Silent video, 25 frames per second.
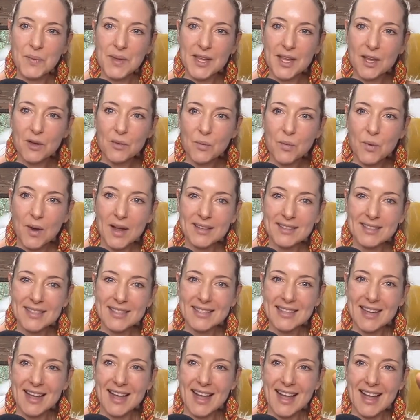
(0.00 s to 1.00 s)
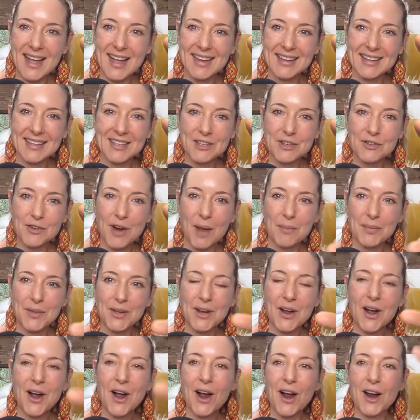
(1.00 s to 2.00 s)
be best. at one side and drop
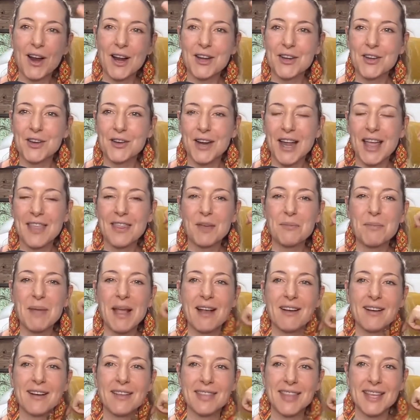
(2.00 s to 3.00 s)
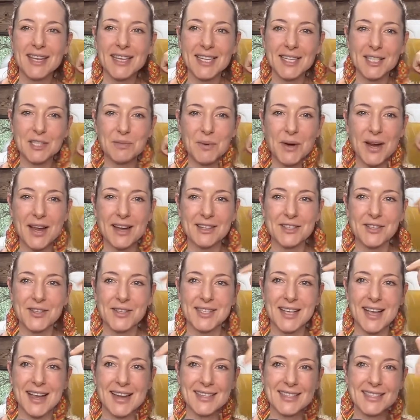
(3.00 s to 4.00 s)
the car and you're and the parent that needs more
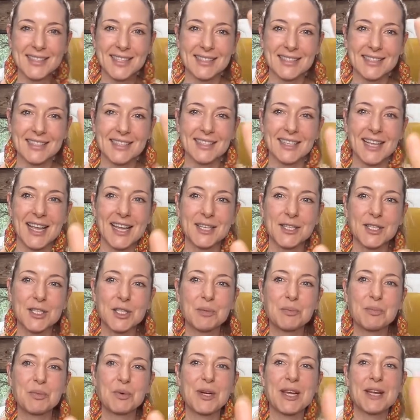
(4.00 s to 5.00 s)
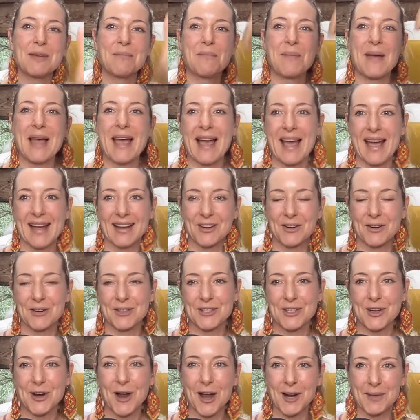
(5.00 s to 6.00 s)
exercise gets to like sprint back
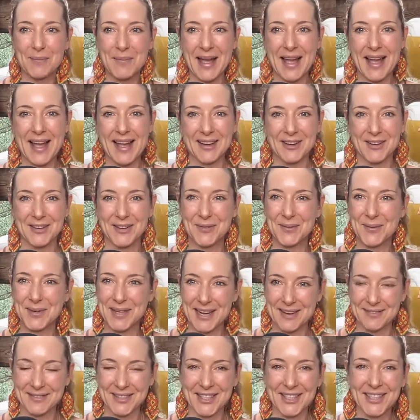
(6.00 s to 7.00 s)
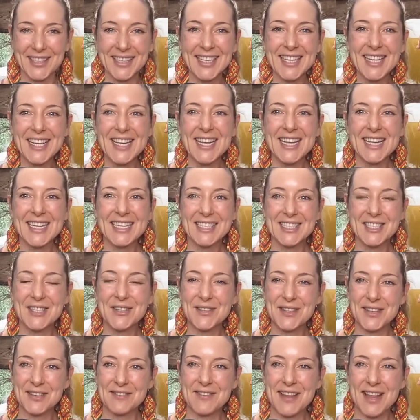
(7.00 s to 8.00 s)
or jog back or whatever
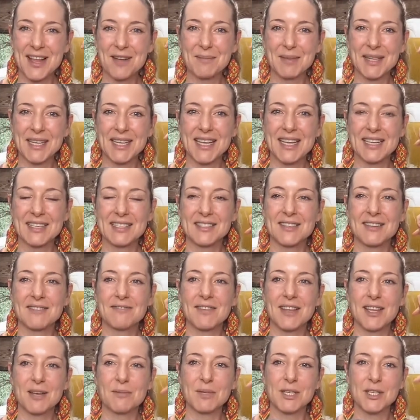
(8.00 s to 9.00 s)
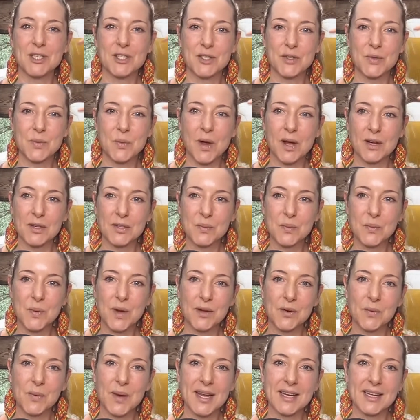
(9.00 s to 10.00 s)
to the family as the family just walks
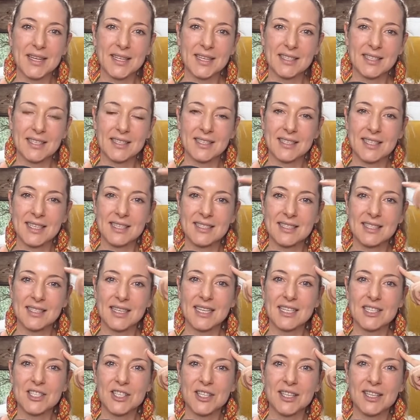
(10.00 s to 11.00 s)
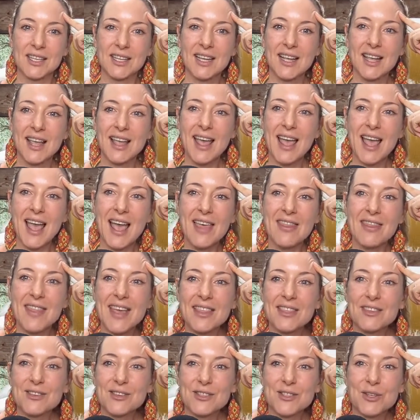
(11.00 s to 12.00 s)
one way to get to the destination. And
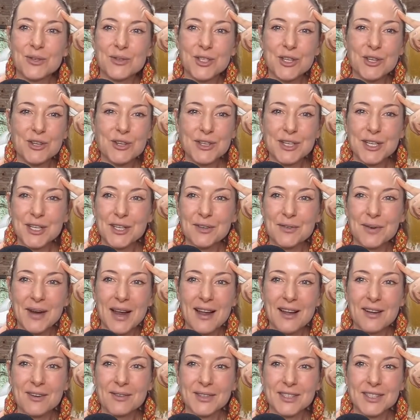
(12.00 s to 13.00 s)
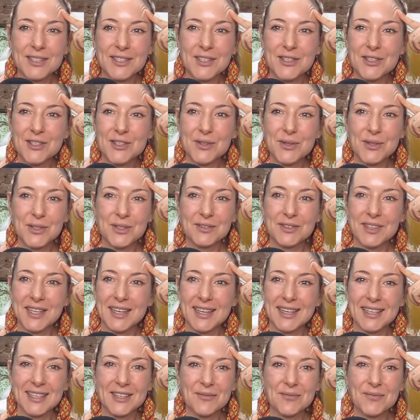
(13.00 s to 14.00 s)
then there's no turning around. It's no. just sort of
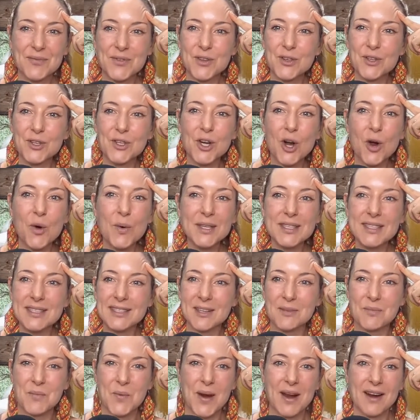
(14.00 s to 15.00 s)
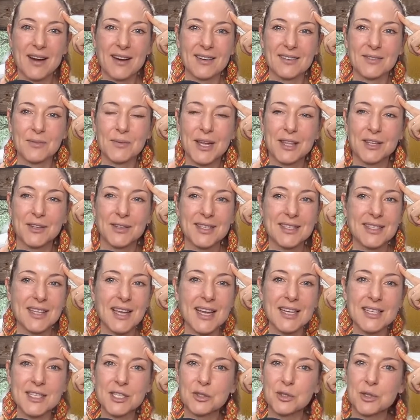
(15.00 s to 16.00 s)
like you're going somewhere, whether it's
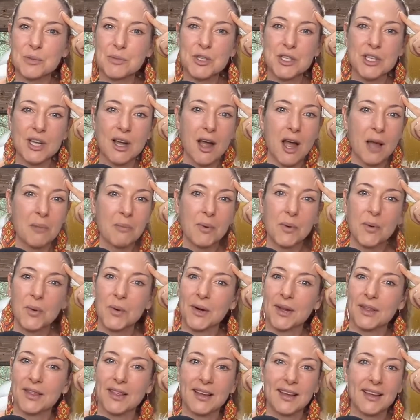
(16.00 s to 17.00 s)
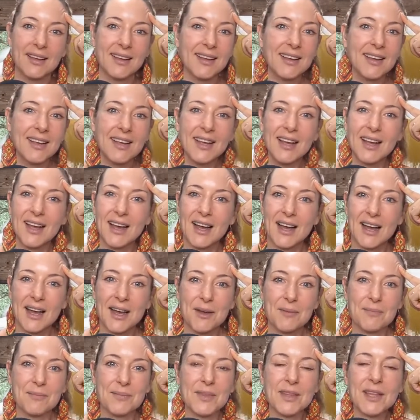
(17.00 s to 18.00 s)
the ice cream shop or the
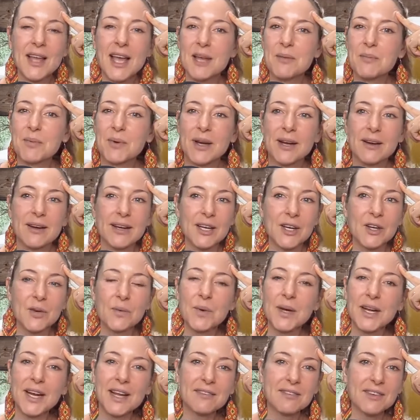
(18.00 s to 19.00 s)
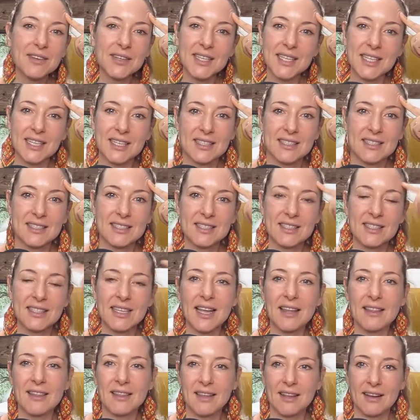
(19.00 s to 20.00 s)
um, library or whatever it is,
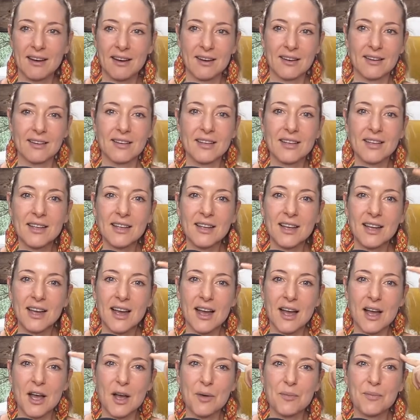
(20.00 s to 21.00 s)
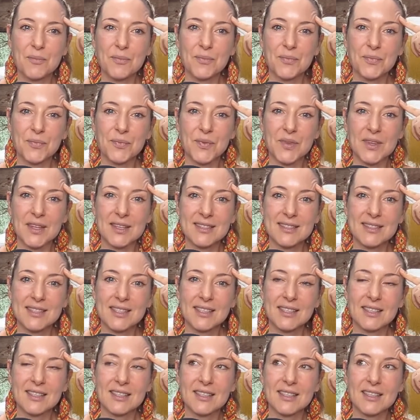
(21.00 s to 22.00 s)
getting there um, is
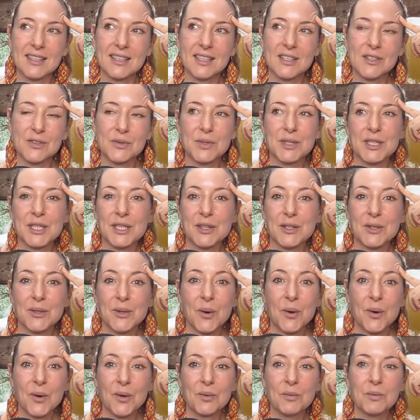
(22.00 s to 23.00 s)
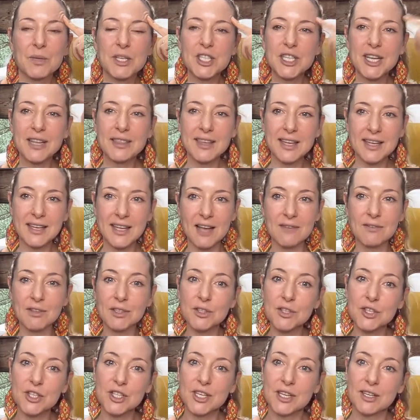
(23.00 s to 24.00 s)
the is really the goal, which I think
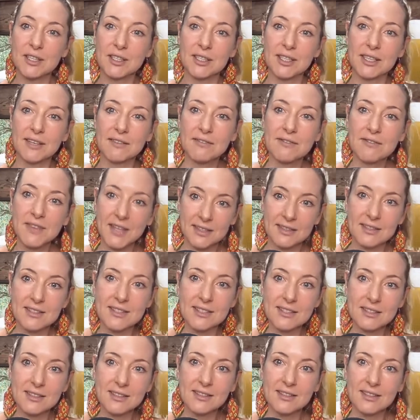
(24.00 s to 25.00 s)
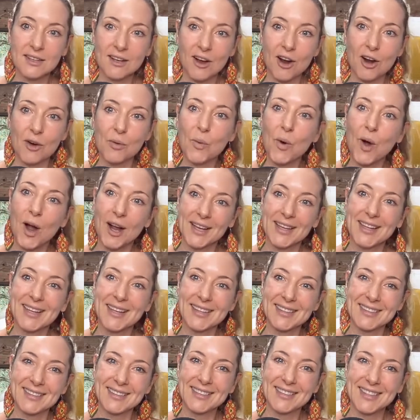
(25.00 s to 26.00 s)
evolutionarily fits our
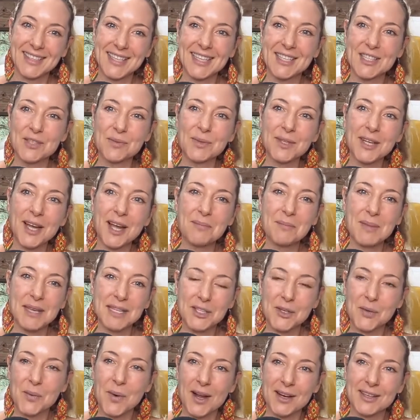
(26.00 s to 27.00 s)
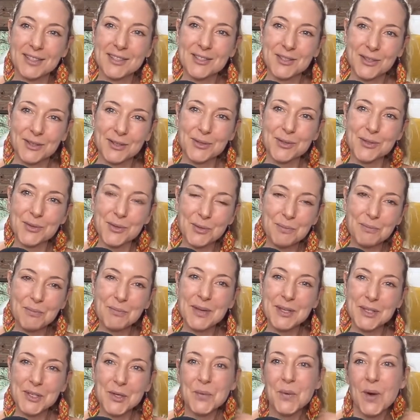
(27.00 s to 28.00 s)
walking needs. We're not meant to walk in circles. We're
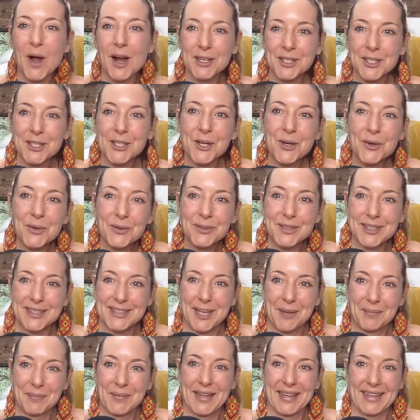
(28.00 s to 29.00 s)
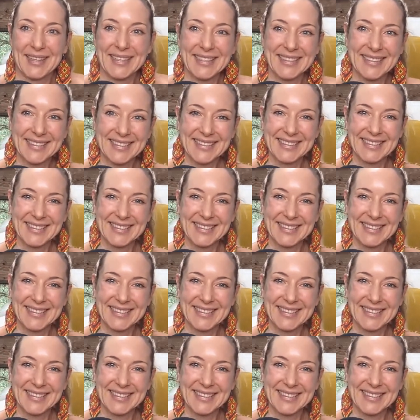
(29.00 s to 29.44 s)
meant to walk to go to something.